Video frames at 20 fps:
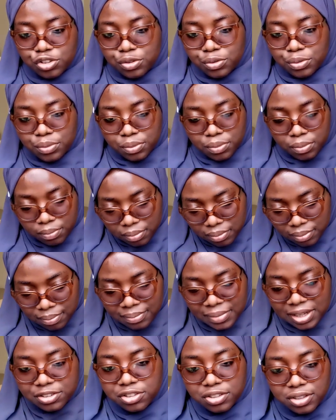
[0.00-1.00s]
to
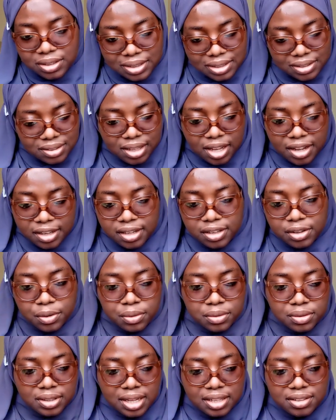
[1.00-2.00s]
mention this early
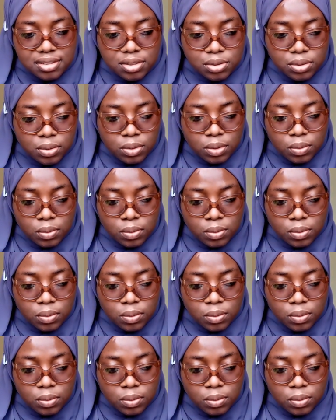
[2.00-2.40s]
on, that